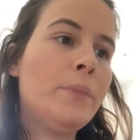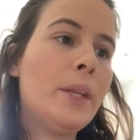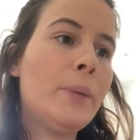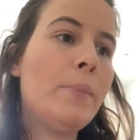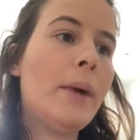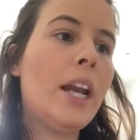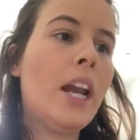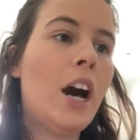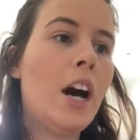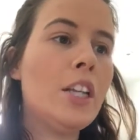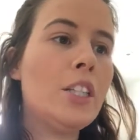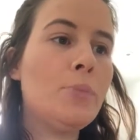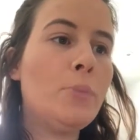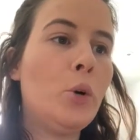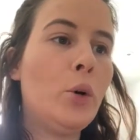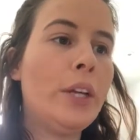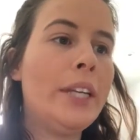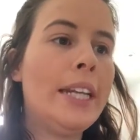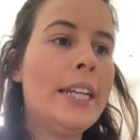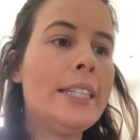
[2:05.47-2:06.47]
My last
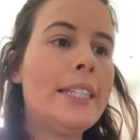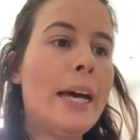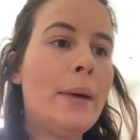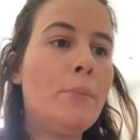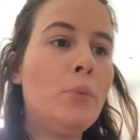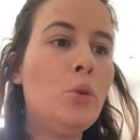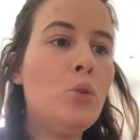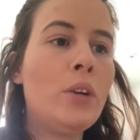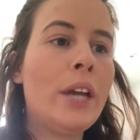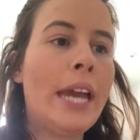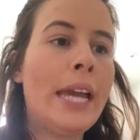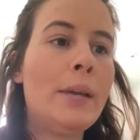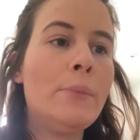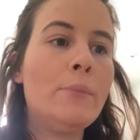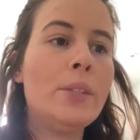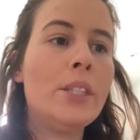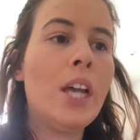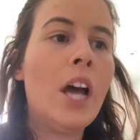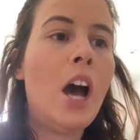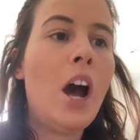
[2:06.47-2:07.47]
point is that ball
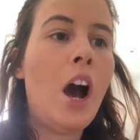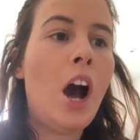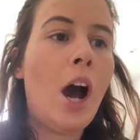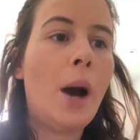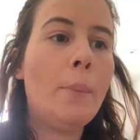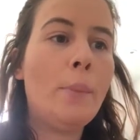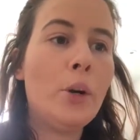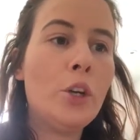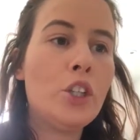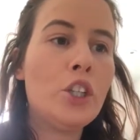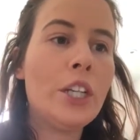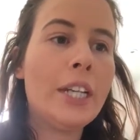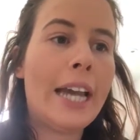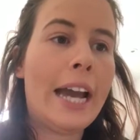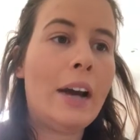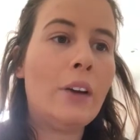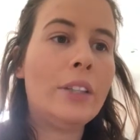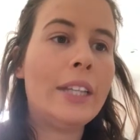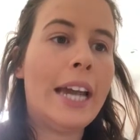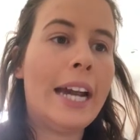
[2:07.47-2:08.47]
games are pushing
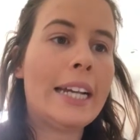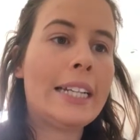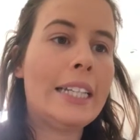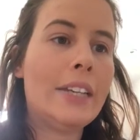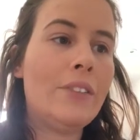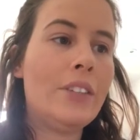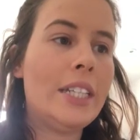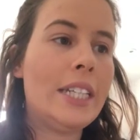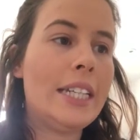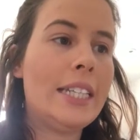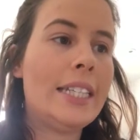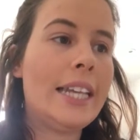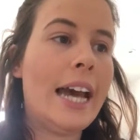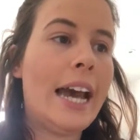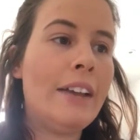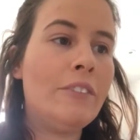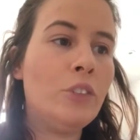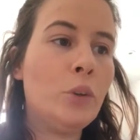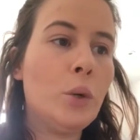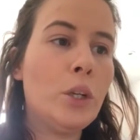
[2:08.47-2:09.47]
out the activities that
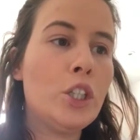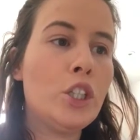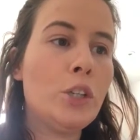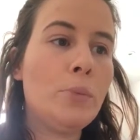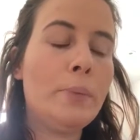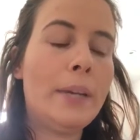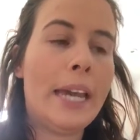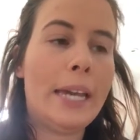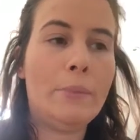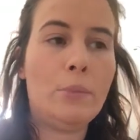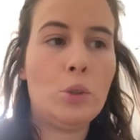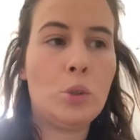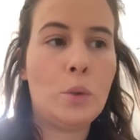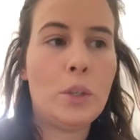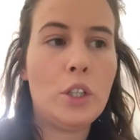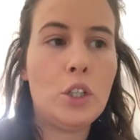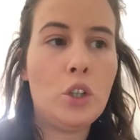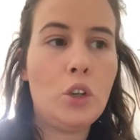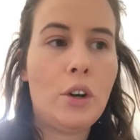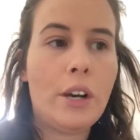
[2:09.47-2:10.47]
everyone should be able to
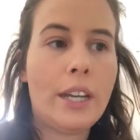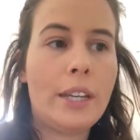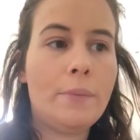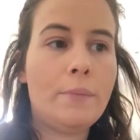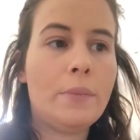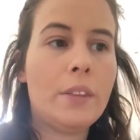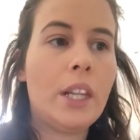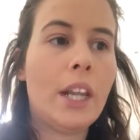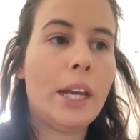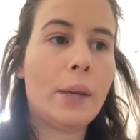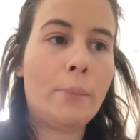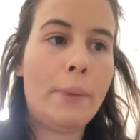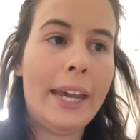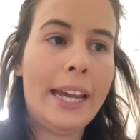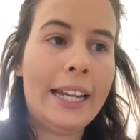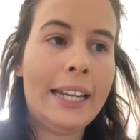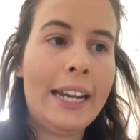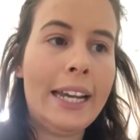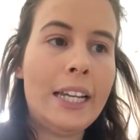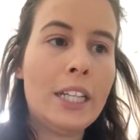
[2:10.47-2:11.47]
enjoy, like
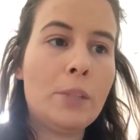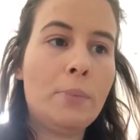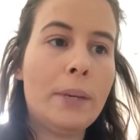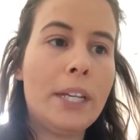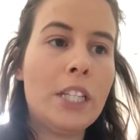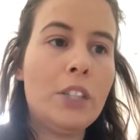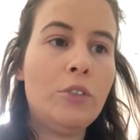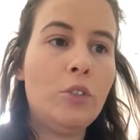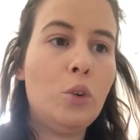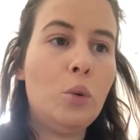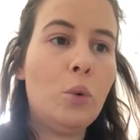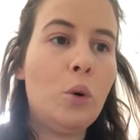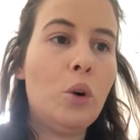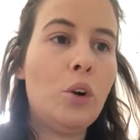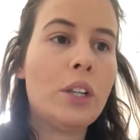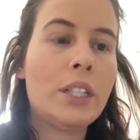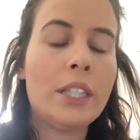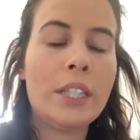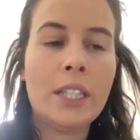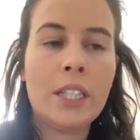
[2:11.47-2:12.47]
picnics, peaceful
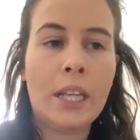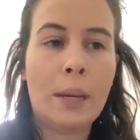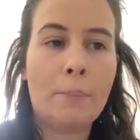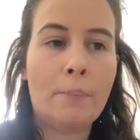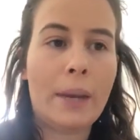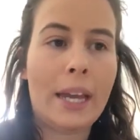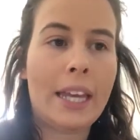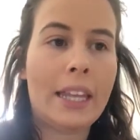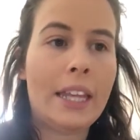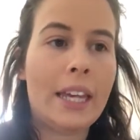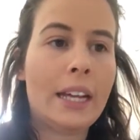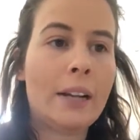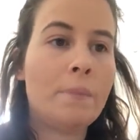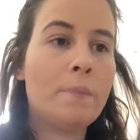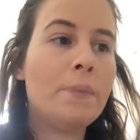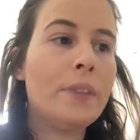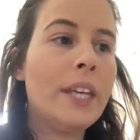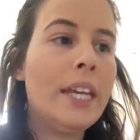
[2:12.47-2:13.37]
walks and sunbathing.